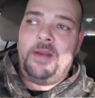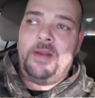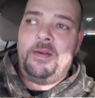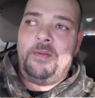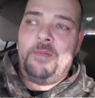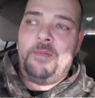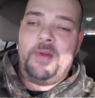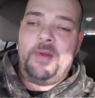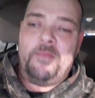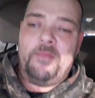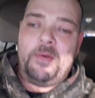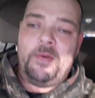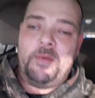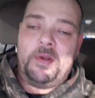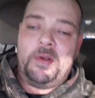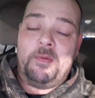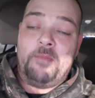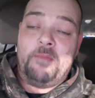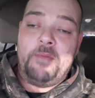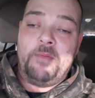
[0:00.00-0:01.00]
no matter if I
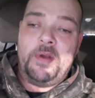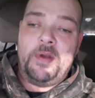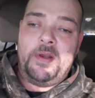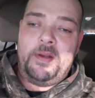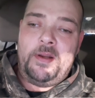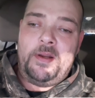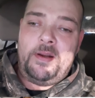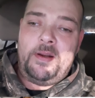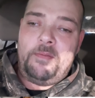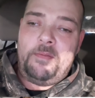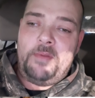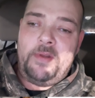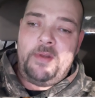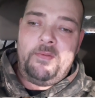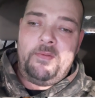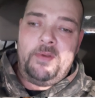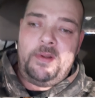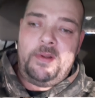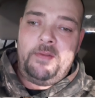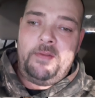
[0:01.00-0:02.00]
become a millionaire, I'm
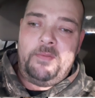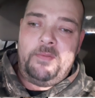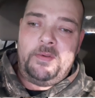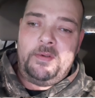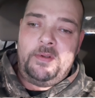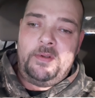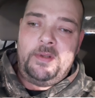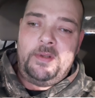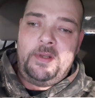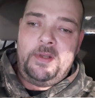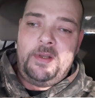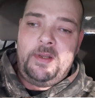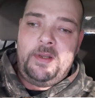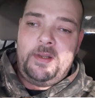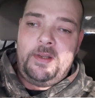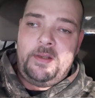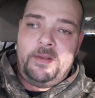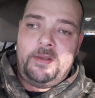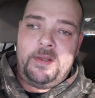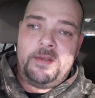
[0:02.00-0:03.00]
never leaving.
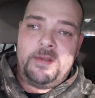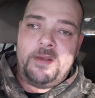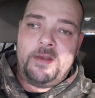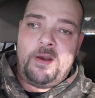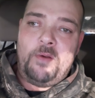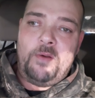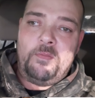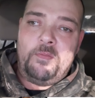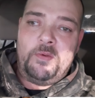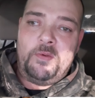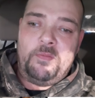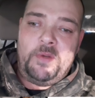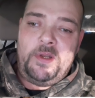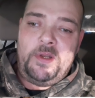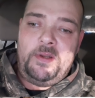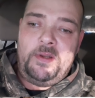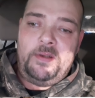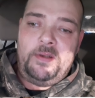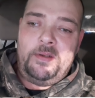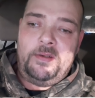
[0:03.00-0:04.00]
That's home to
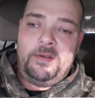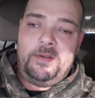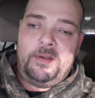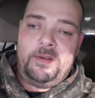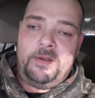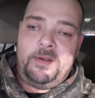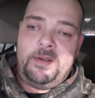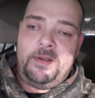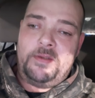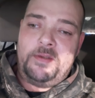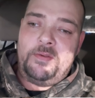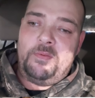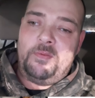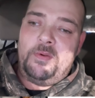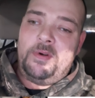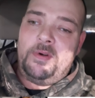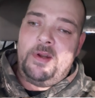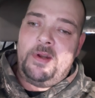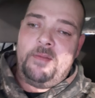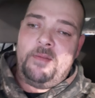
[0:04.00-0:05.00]
me, and that's
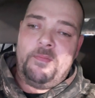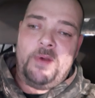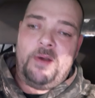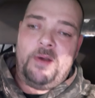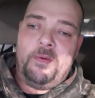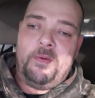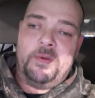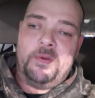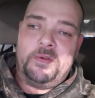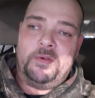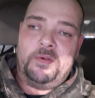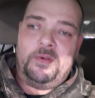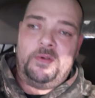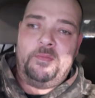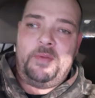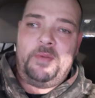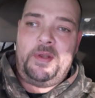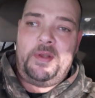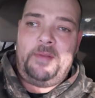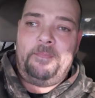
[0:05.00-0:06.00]
where I'm always going to
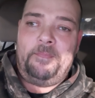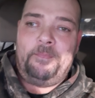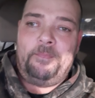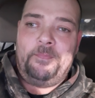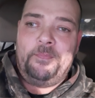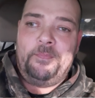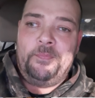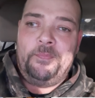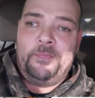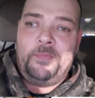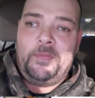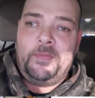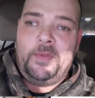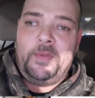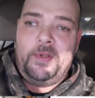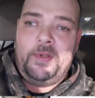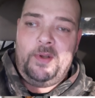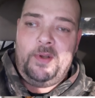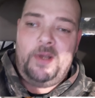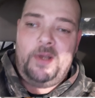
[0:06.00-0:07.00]
be.
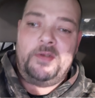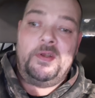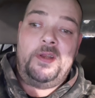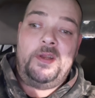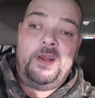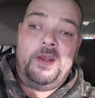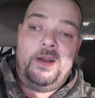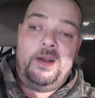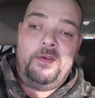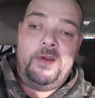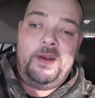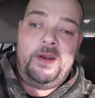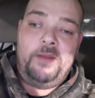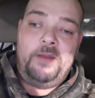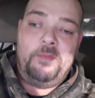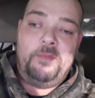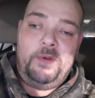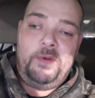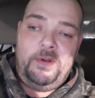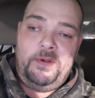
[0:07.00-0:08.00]
I said that already,
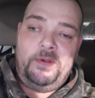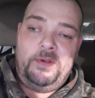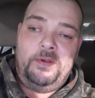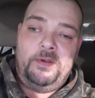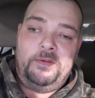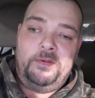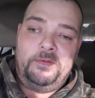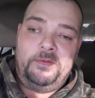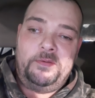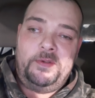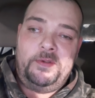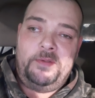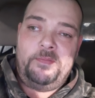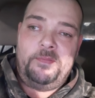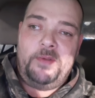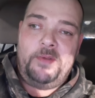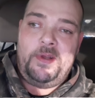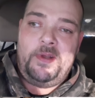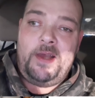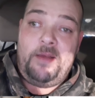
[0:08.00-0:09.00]
but
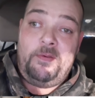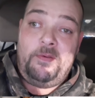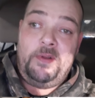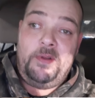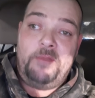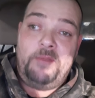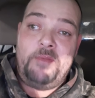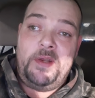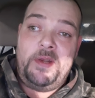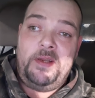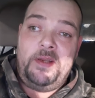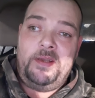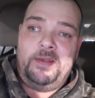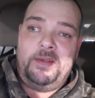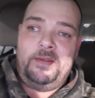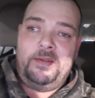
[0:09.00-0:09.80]
I really mean it.